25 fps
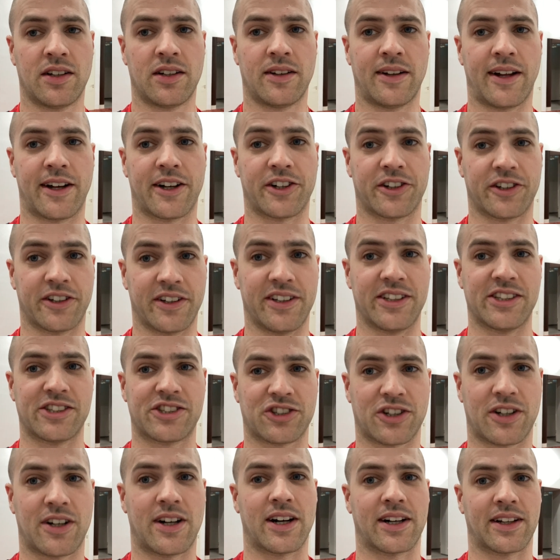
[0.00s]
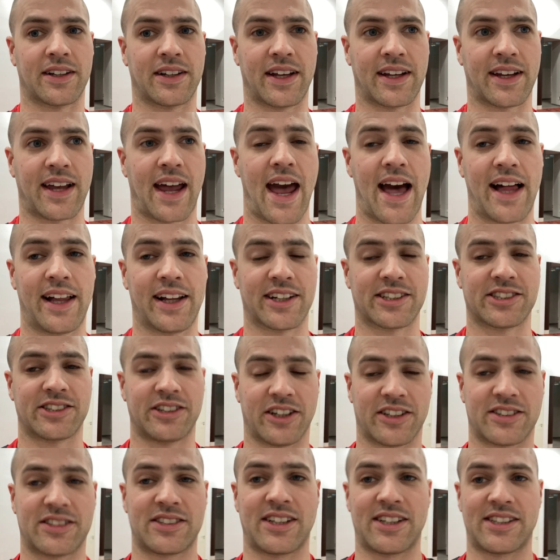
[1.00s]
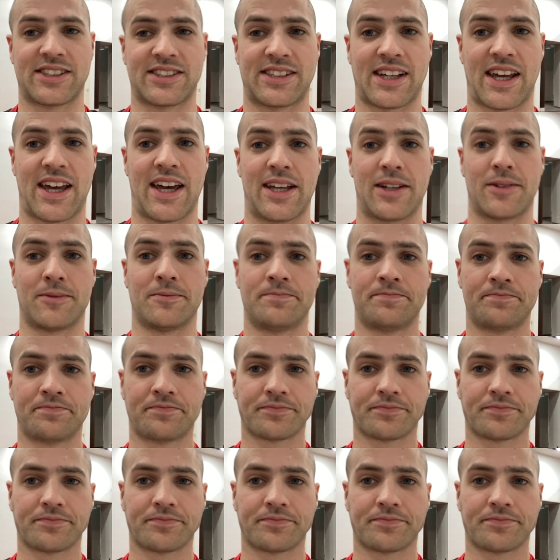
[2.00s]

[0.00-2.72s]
Like, really strong. Like, Alex looks insane.